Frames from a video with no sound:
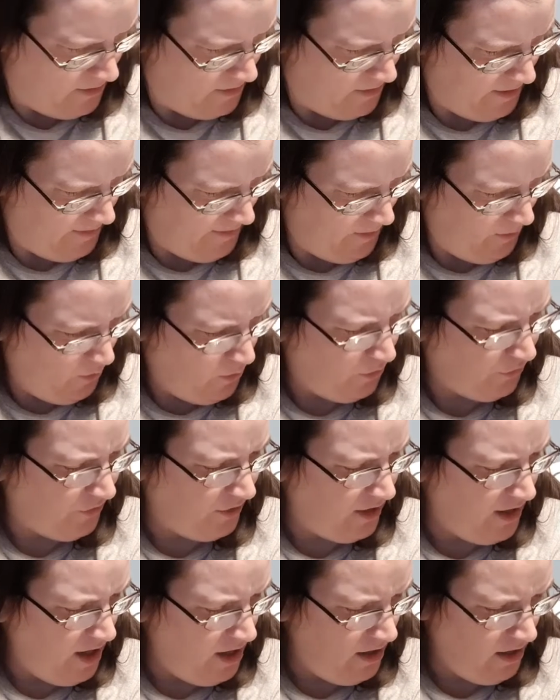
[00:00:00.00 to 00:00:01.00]
maybe
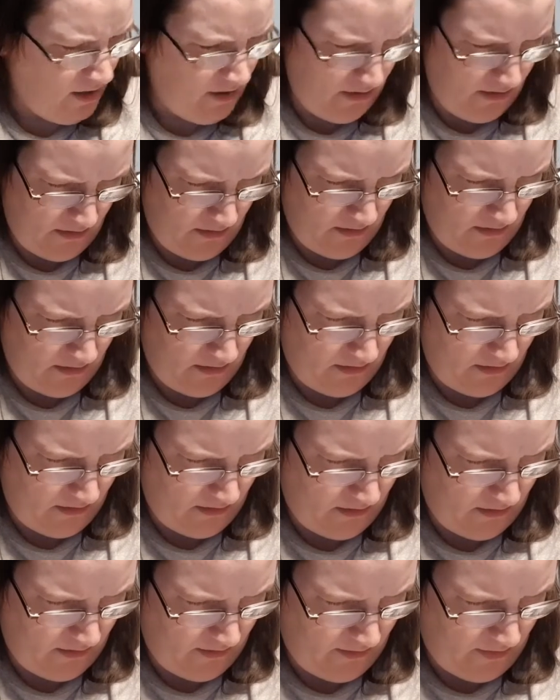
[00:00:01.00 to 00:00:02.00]
watercolour?
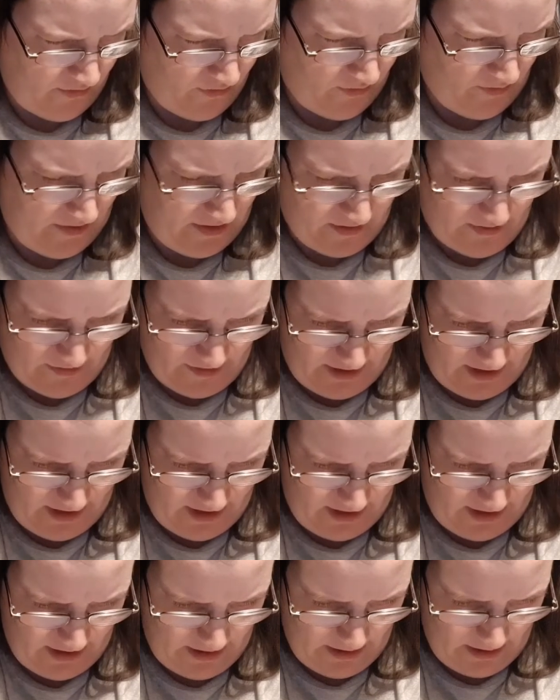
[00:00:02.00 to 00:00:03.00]
Possibly
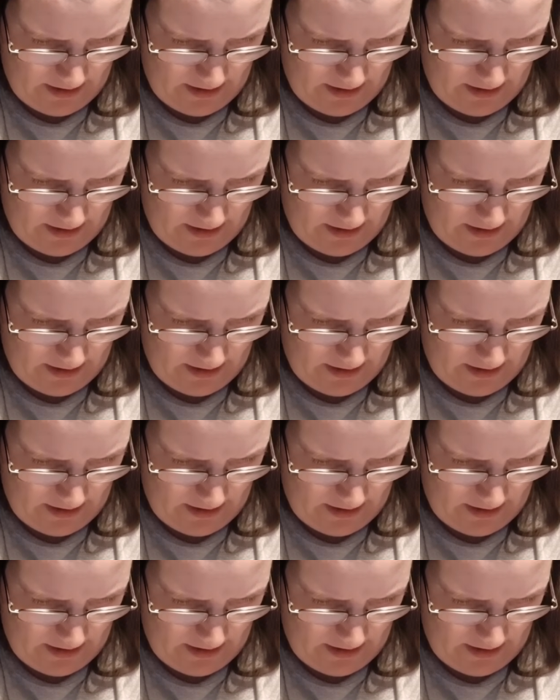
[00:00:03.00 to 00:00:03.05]
acrylic?